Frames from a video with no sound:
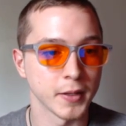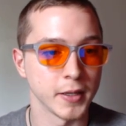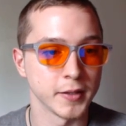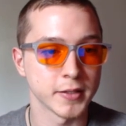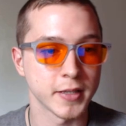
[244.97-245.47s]

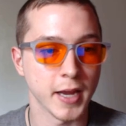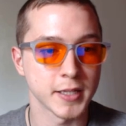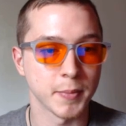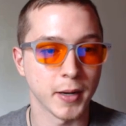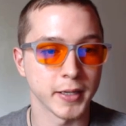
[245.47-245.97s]
In this
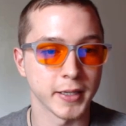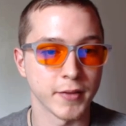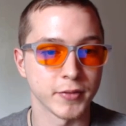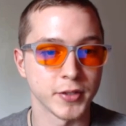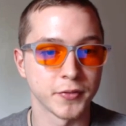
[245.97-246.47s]
case, the body can
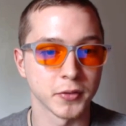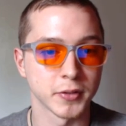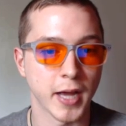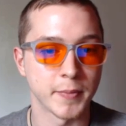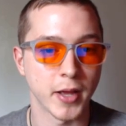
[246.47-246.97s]
have a
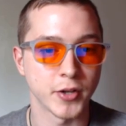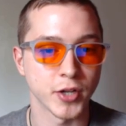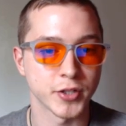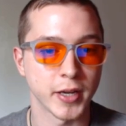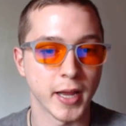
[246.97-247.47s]
difficult time
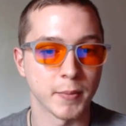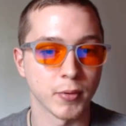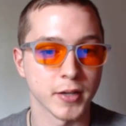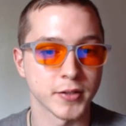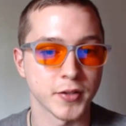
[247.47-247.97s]
digesting and
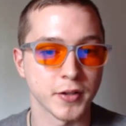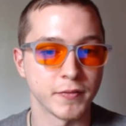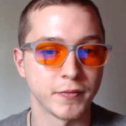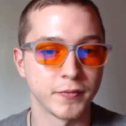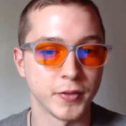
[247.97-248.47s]
processing
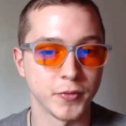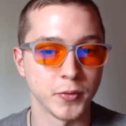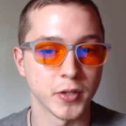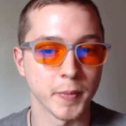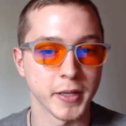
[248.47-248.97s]
the
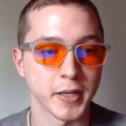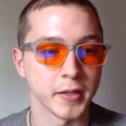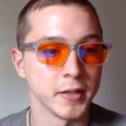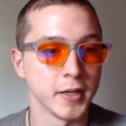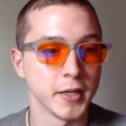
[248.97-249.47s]
food coming in